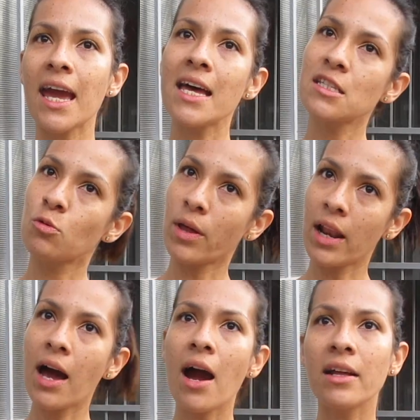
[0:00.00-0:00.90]
ask
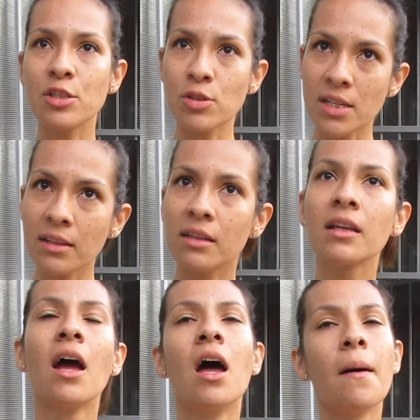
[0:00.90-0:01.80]
Guadalajara to send it.
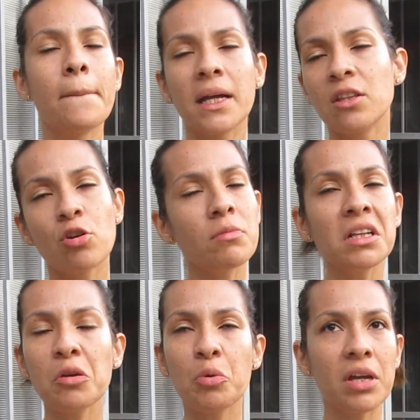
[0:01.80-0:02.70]
But
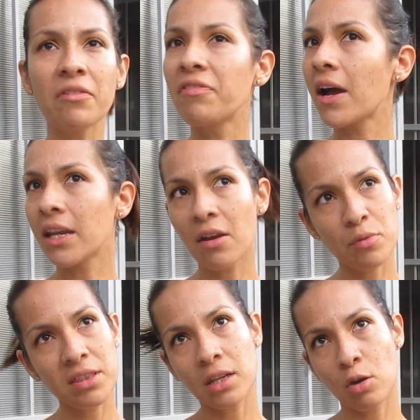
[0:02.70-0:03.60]
normally we can find
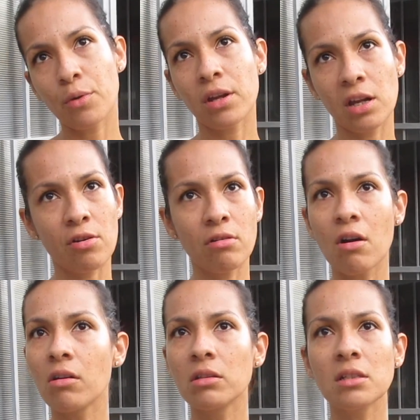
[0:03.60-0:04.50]
everything over here.
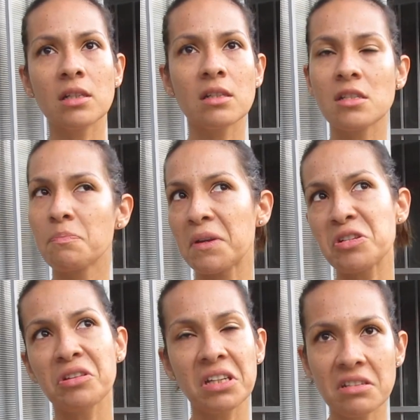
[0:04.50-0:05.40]
All the
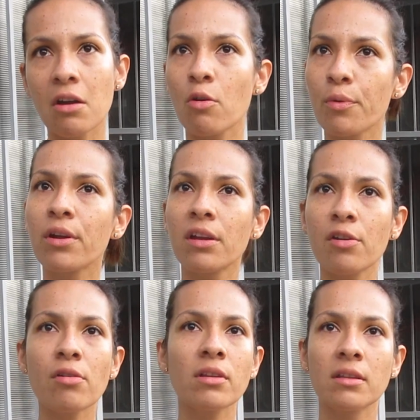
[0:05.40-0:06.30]
specialists are over
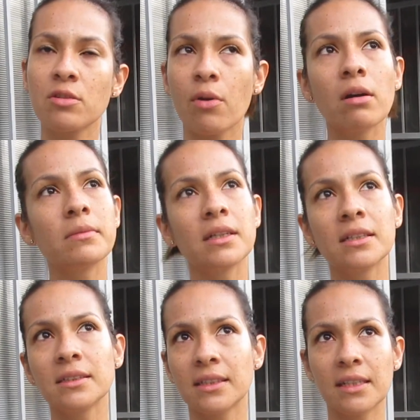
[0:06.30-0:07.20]
here, the
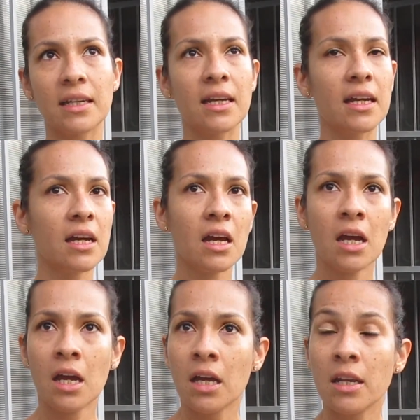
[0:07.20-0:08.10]
trauma, the
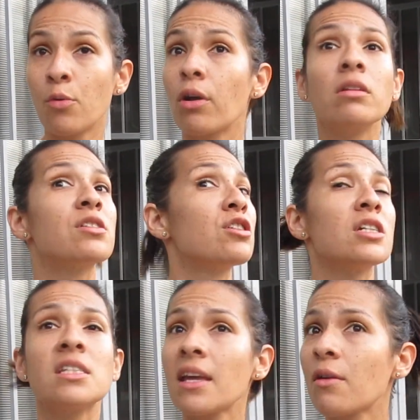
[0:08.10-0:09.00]

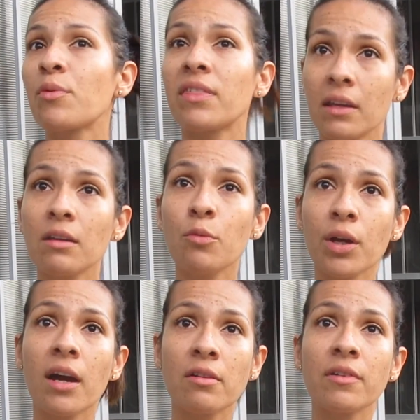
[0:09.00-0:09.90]
neurologists, everything. We
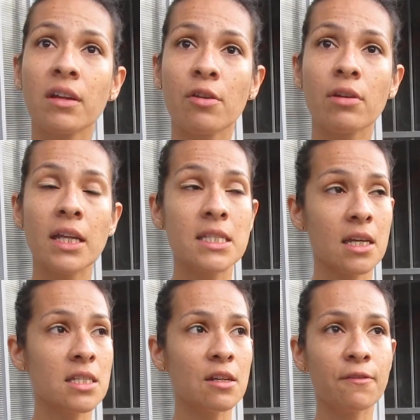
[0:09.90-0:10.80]
got over here,
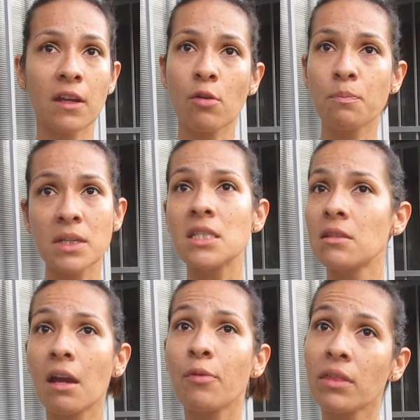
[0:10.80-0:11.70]
intensive therapists,
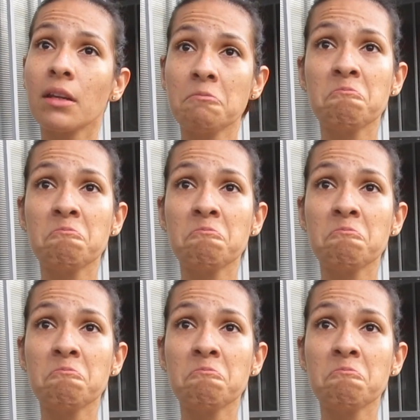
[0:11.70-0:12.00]
everything.